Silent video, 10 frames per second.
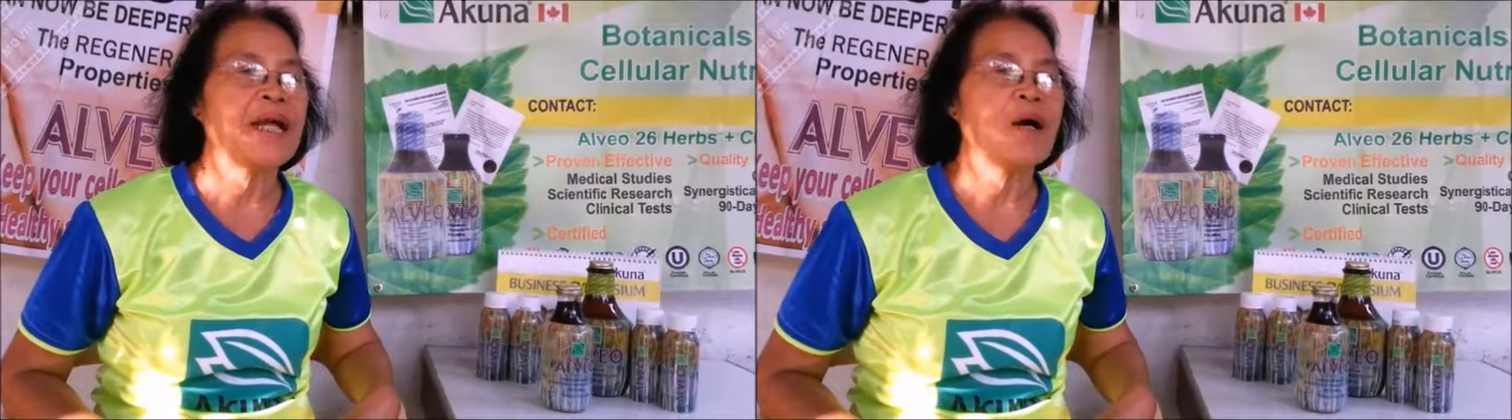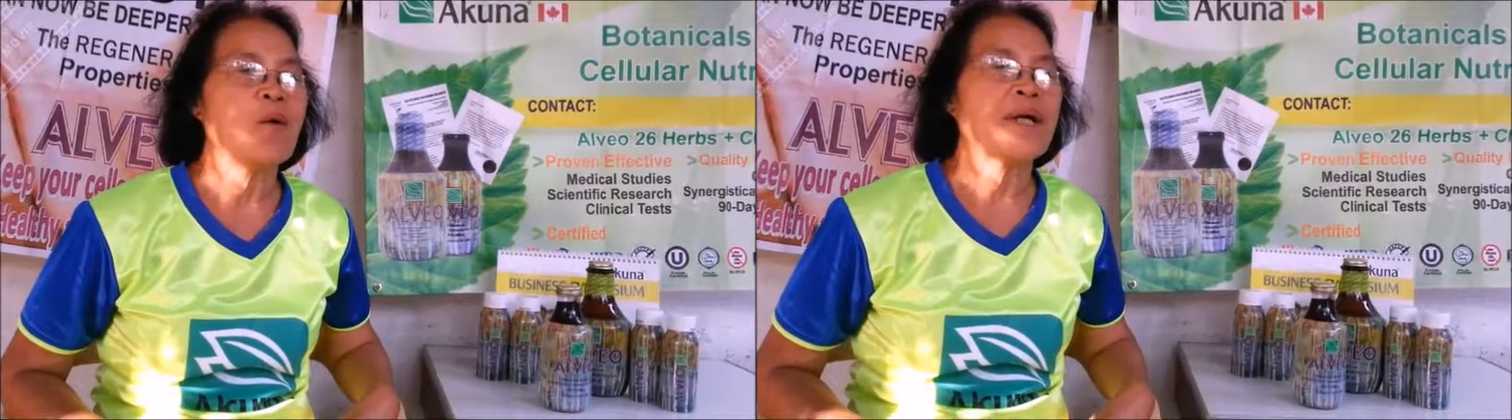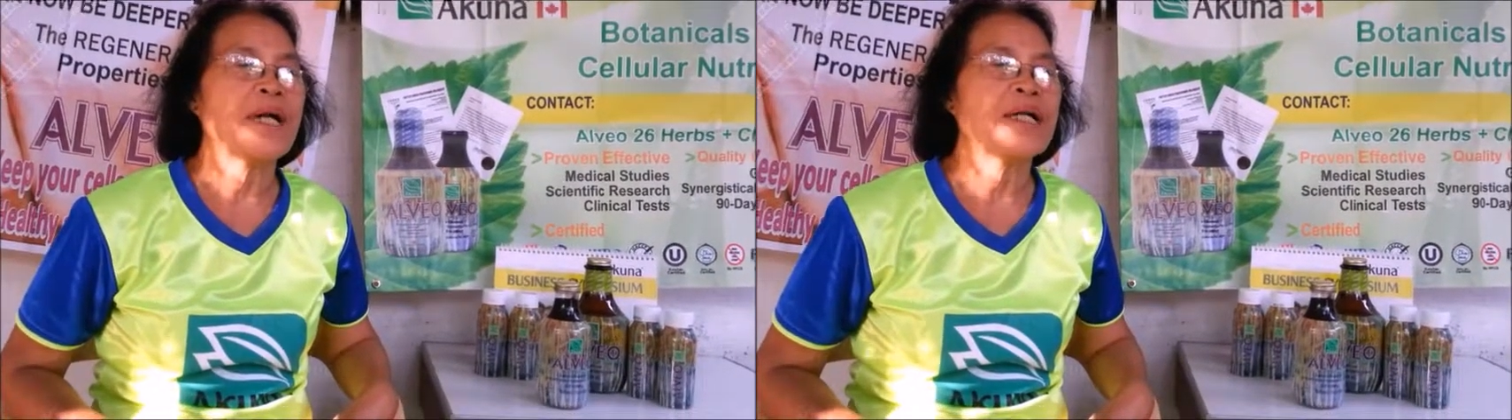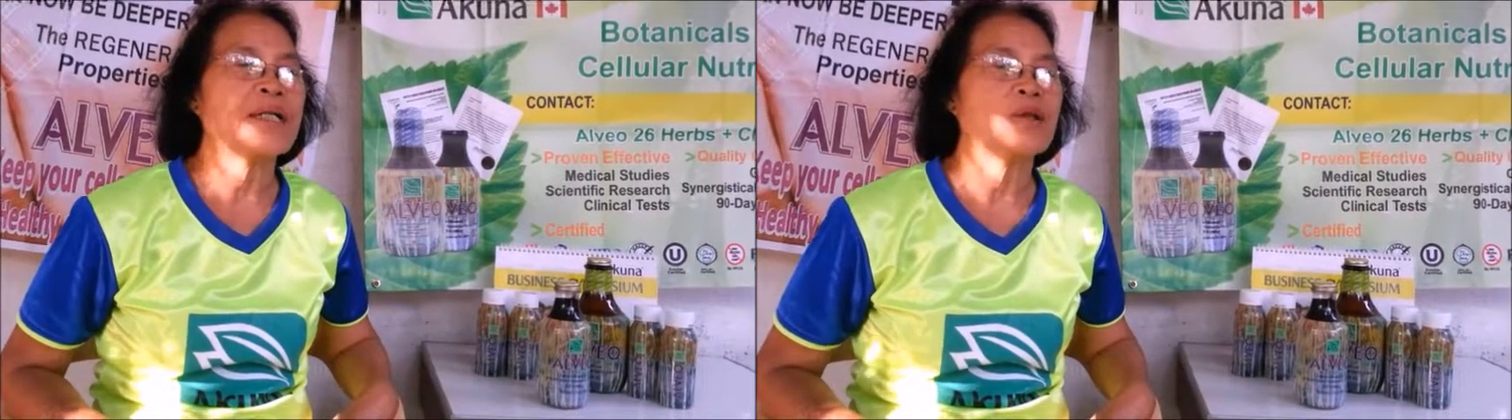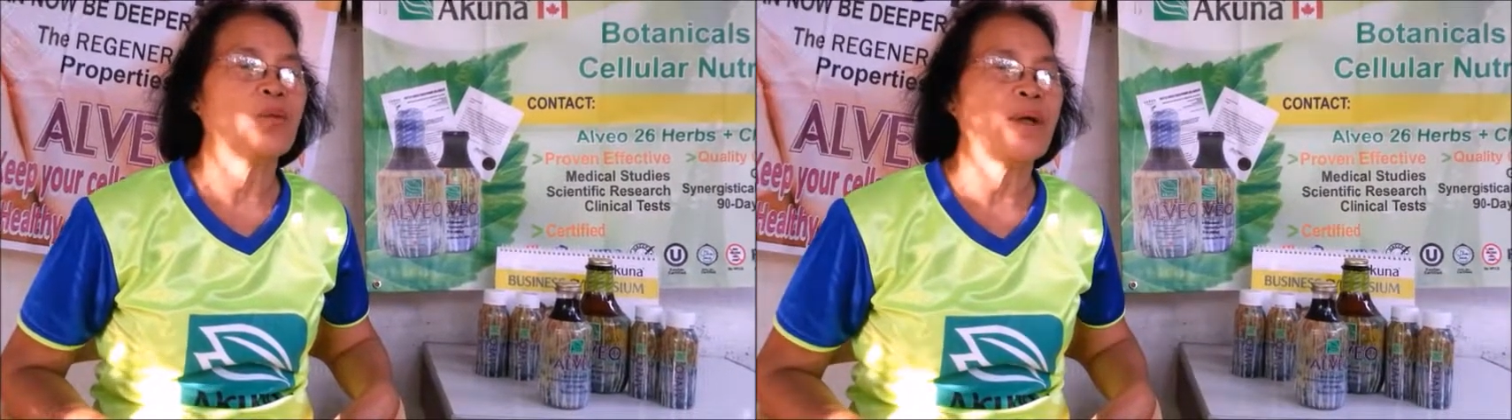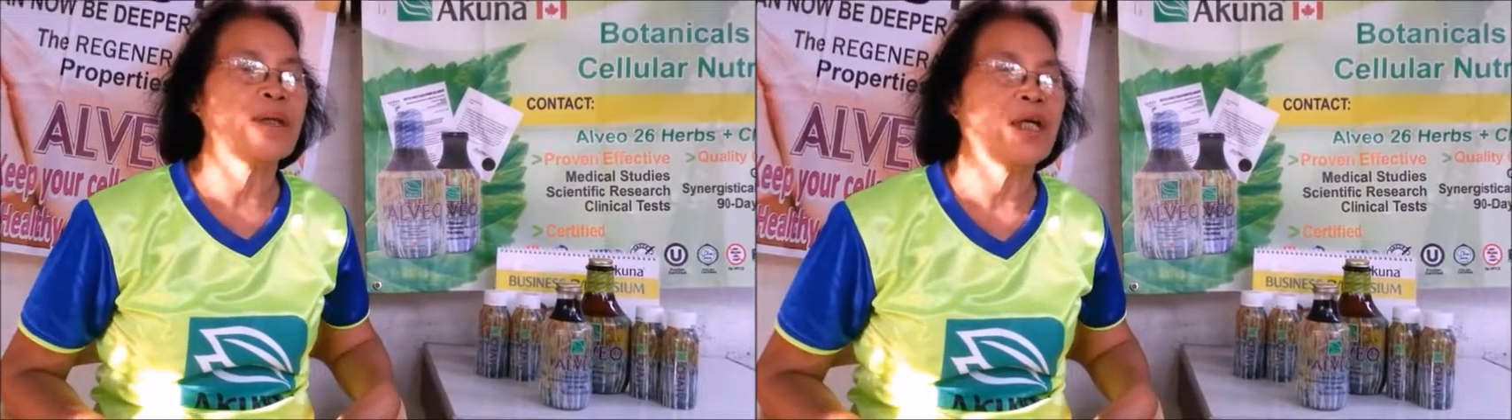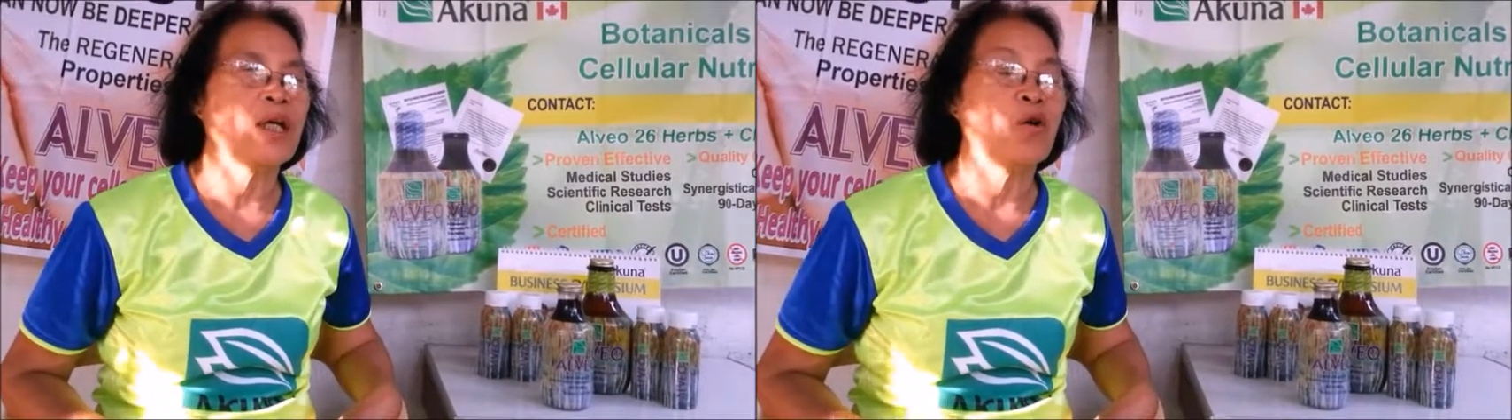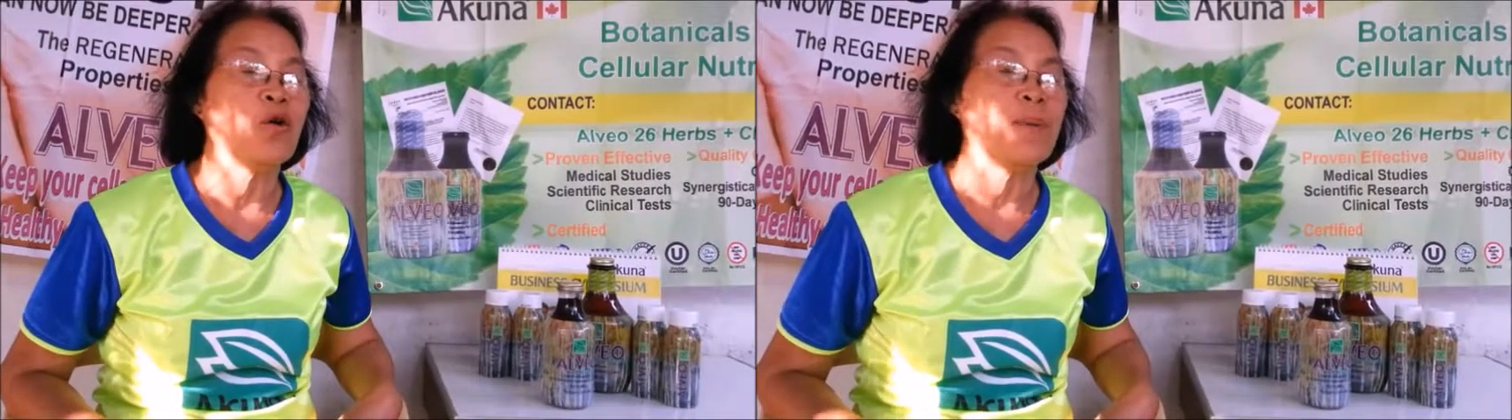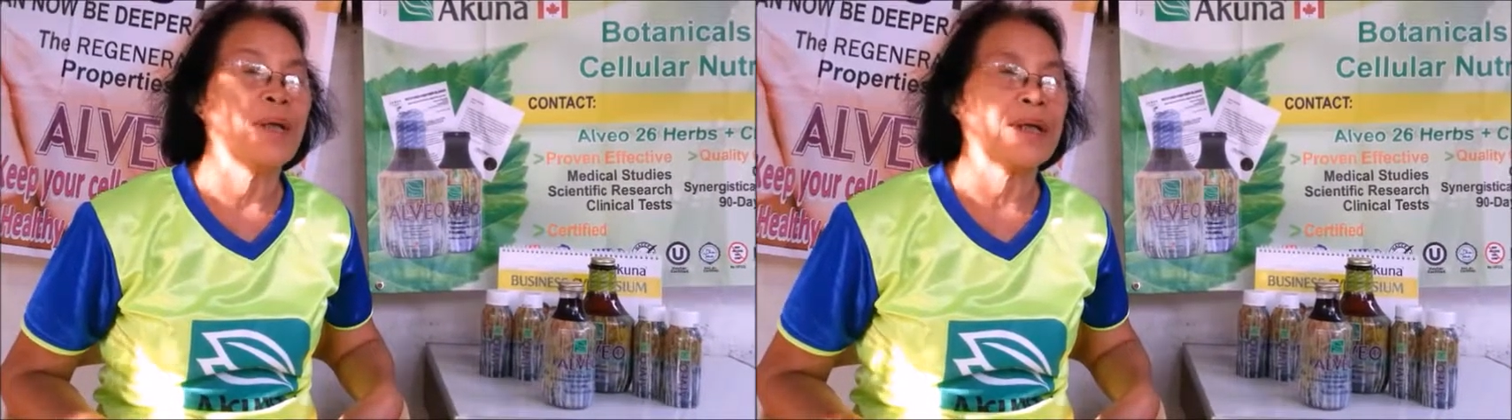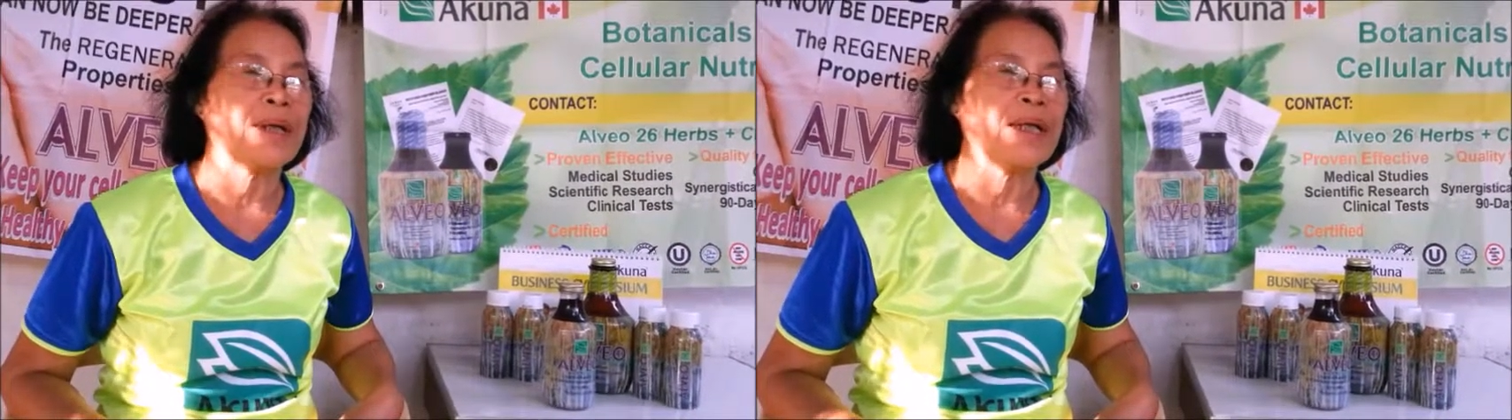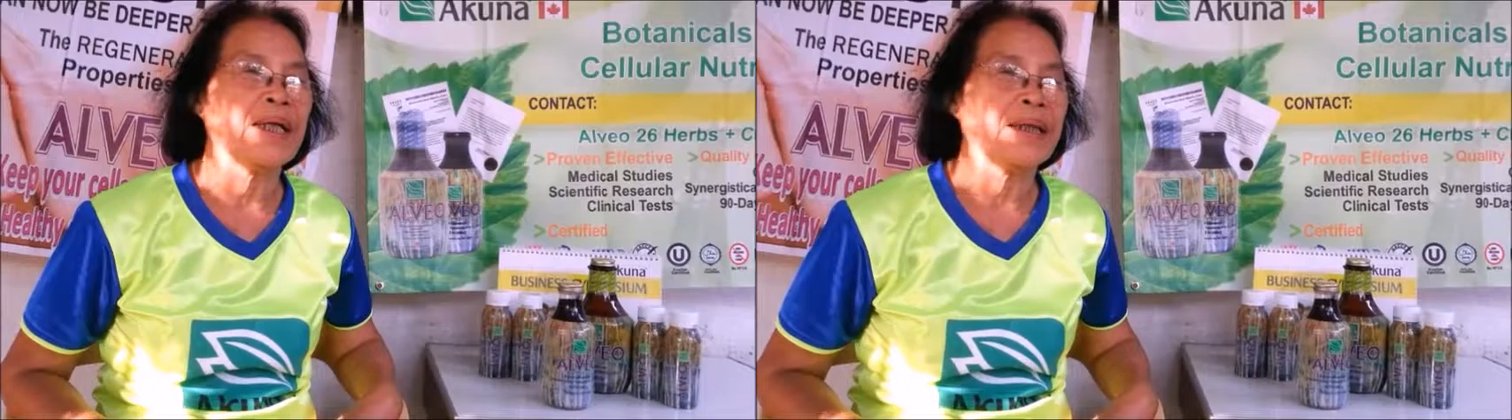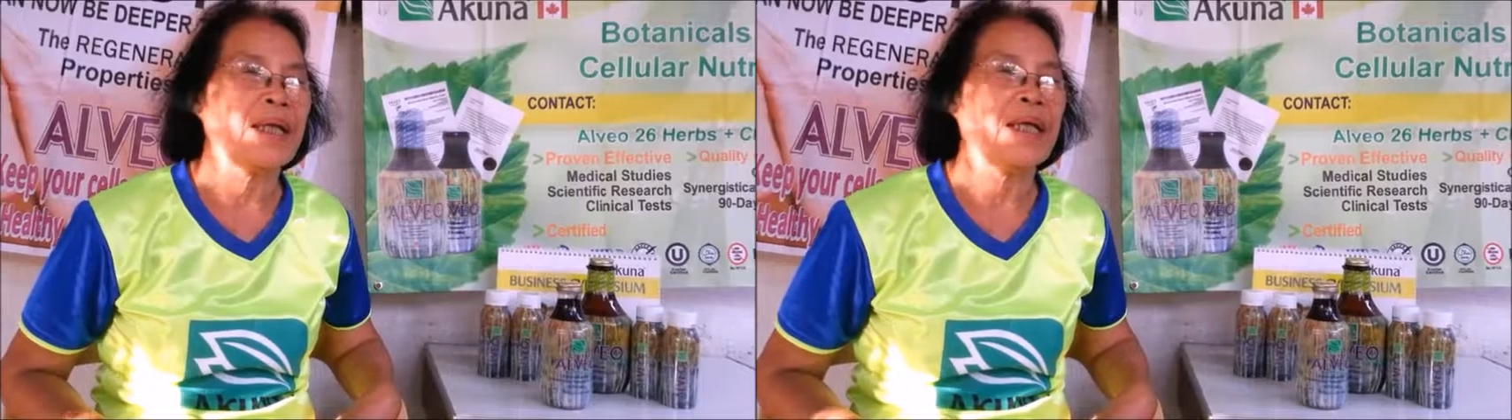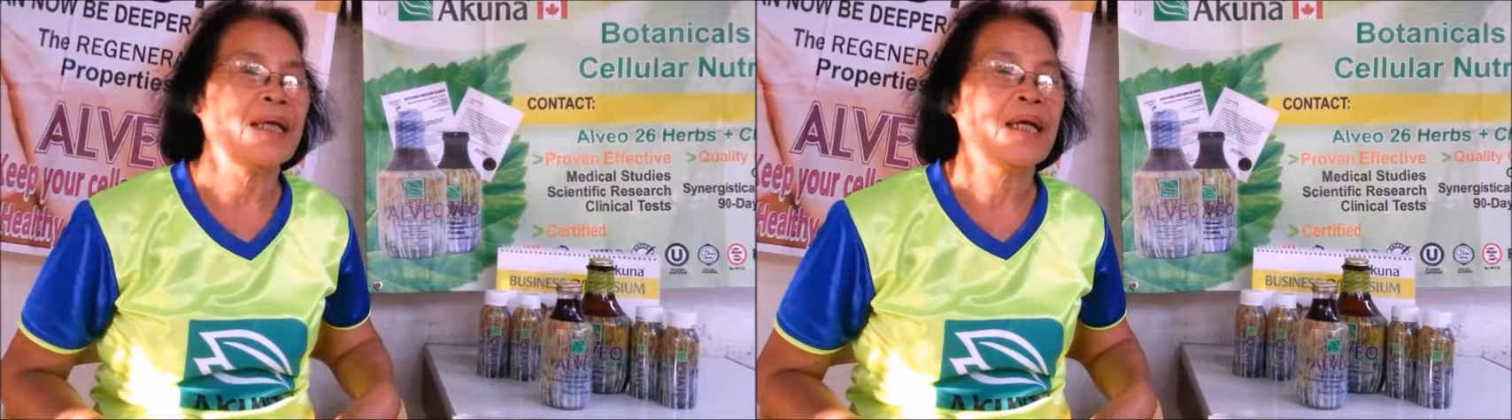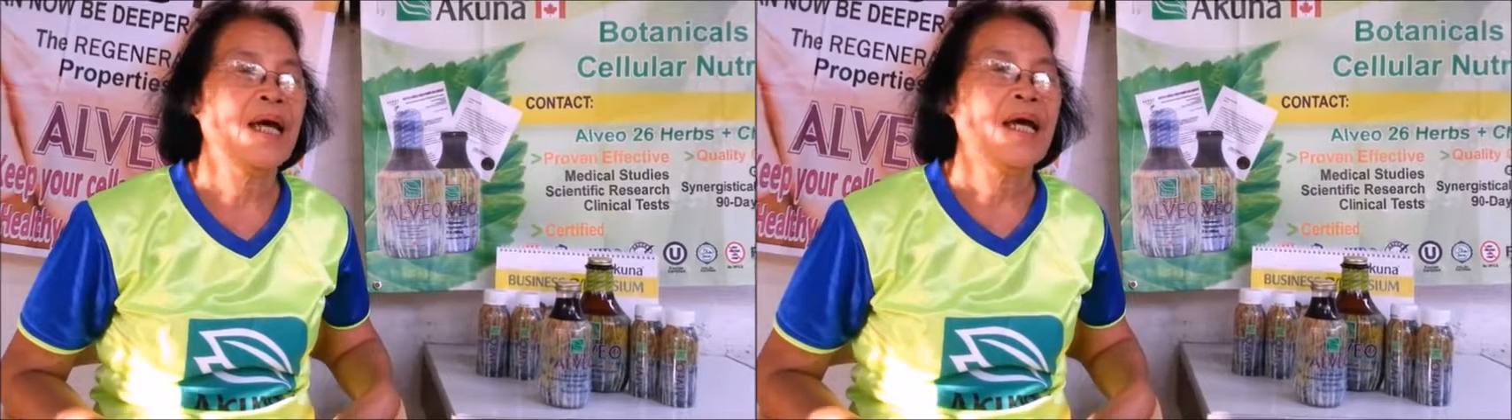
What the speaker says: now 120 over 80.